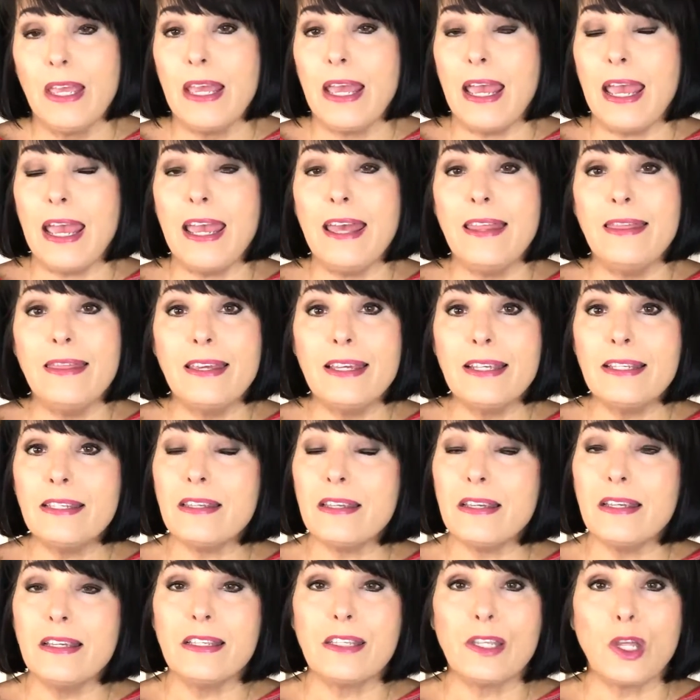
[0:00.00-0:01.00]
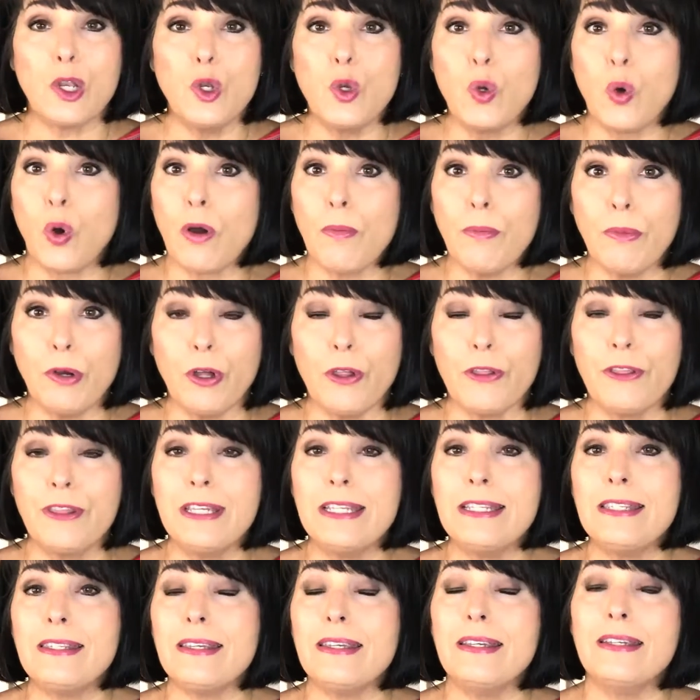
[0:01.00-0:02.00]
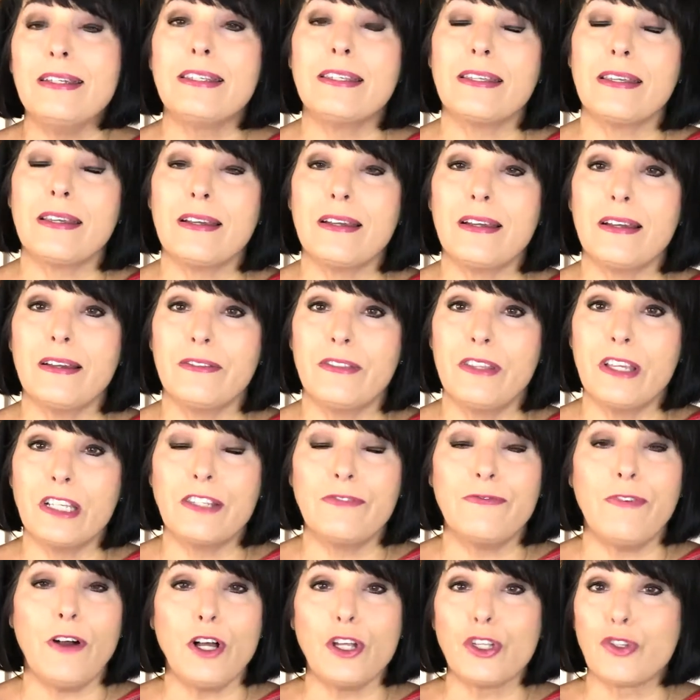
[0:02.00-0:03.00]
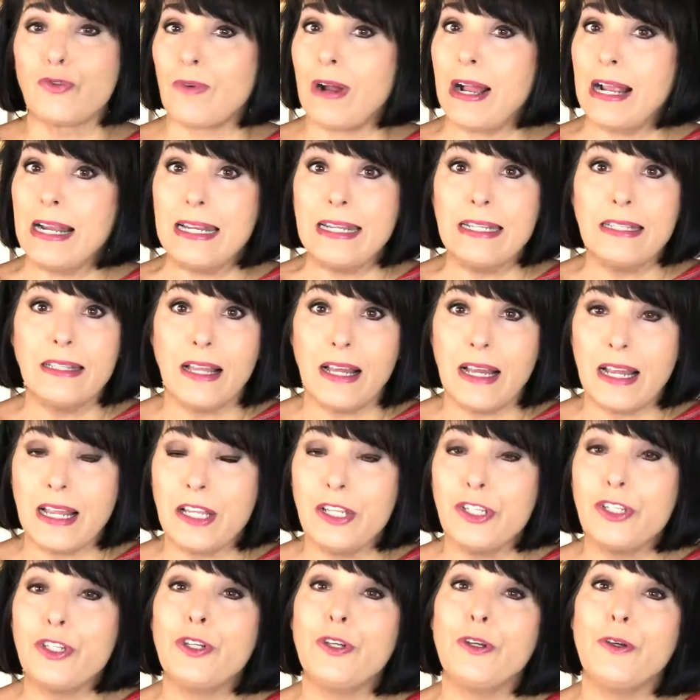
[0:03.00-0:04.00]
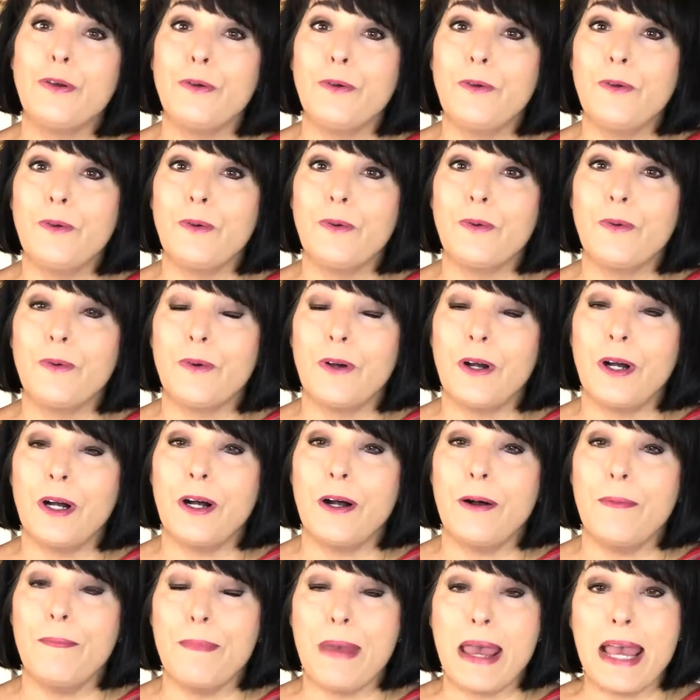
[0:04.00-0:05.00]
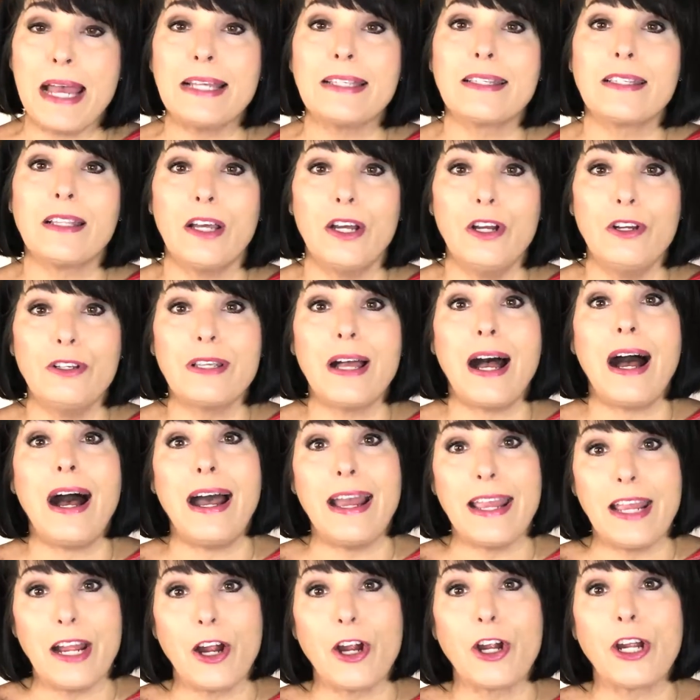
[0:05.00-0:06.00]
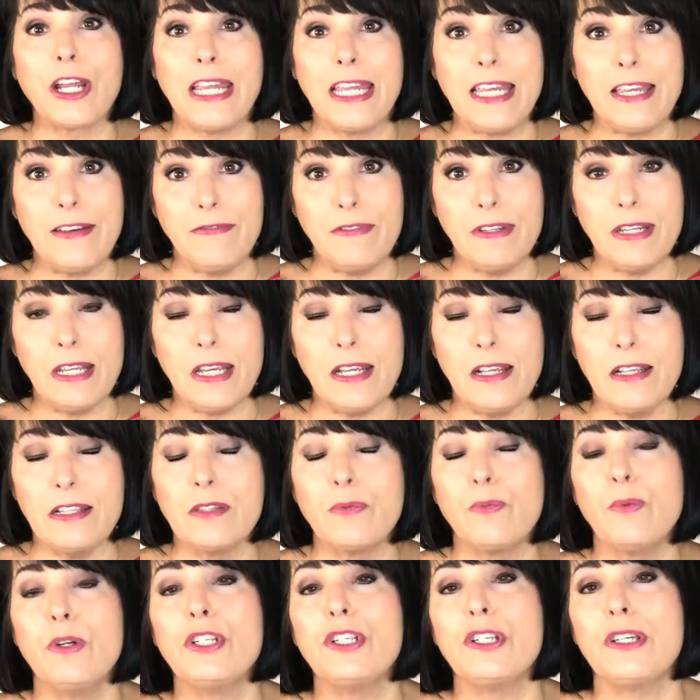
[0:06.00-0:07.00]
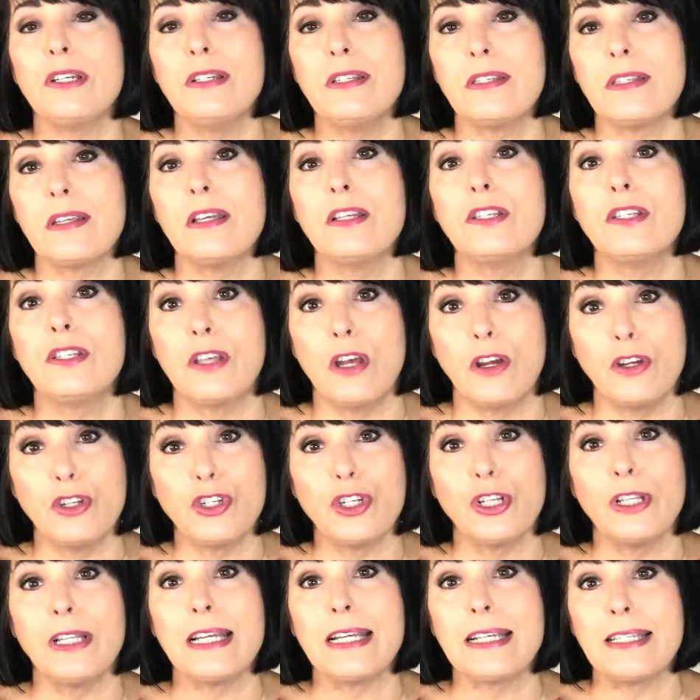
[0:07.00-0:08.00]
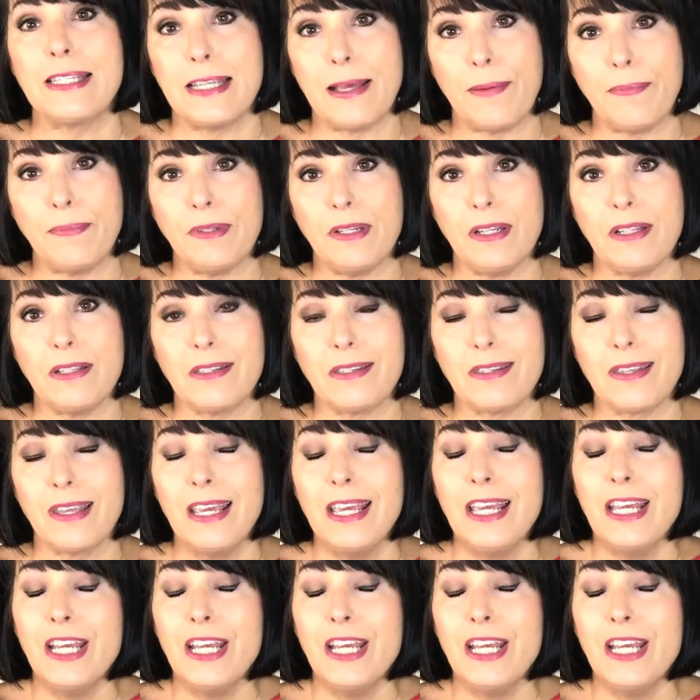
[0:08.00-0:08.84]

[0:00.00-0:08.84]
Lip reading: And this is normal. This falls right in line to Maslow's hierarchy of needs, which is social acceptance.